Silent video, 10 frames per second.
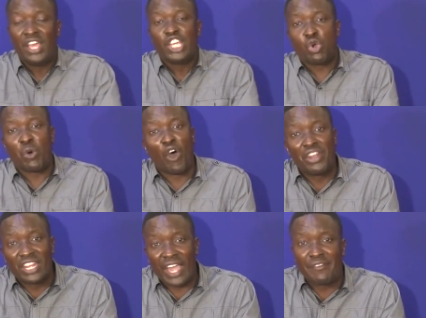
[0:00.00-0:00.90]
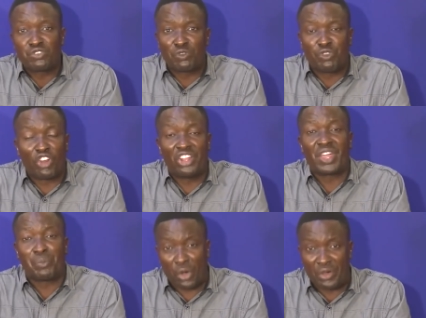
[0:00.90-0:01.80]
You only have to follow the
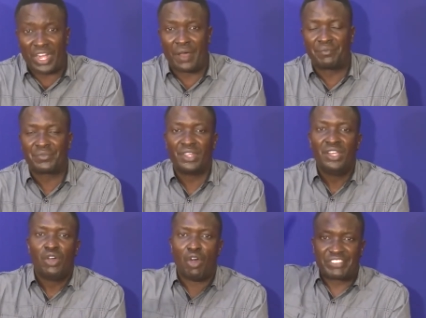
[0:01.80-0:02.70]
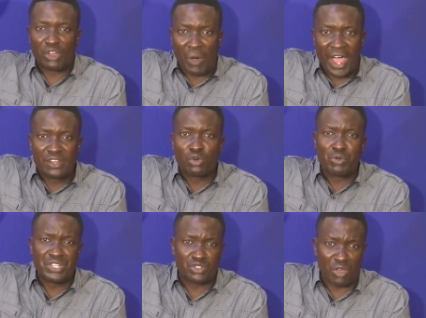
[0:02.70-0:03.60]
program of the one who
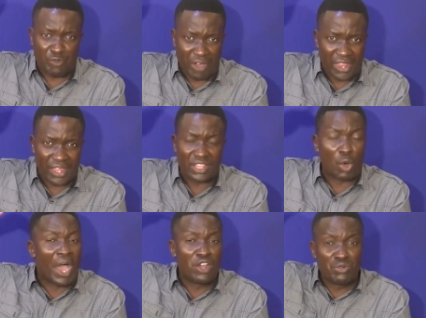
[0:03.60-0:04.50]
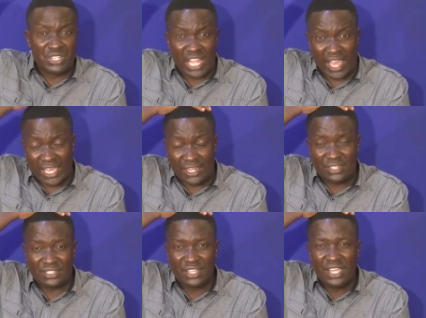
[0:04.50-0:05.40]
is your father, the one who is the head.
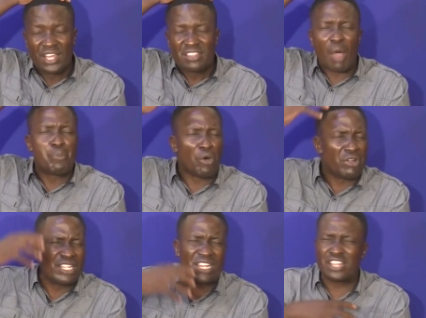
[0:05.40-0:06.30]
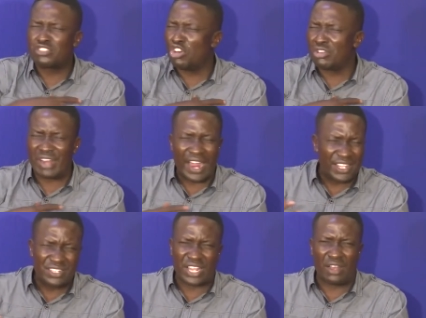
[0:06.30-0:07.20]
The body does not run
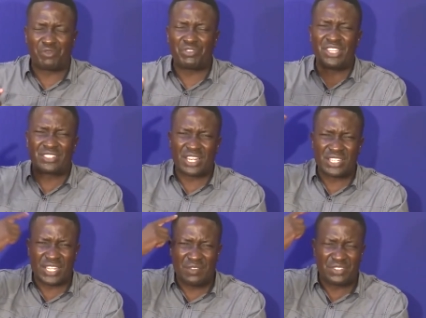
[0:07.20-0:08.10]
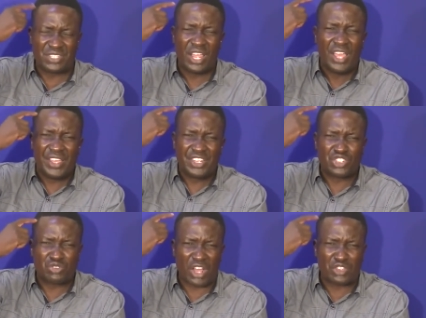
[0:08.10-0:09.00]
itself. It receives
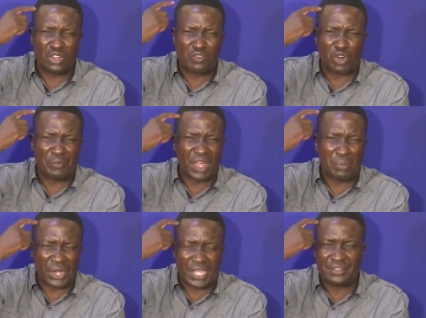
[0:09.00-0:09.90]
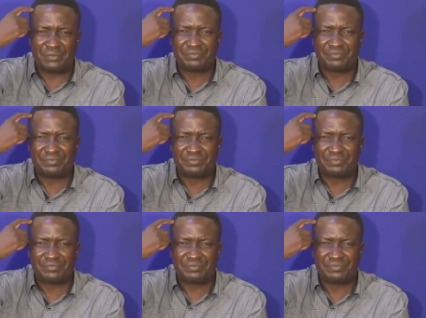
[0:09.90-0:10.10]
instruction from the brain.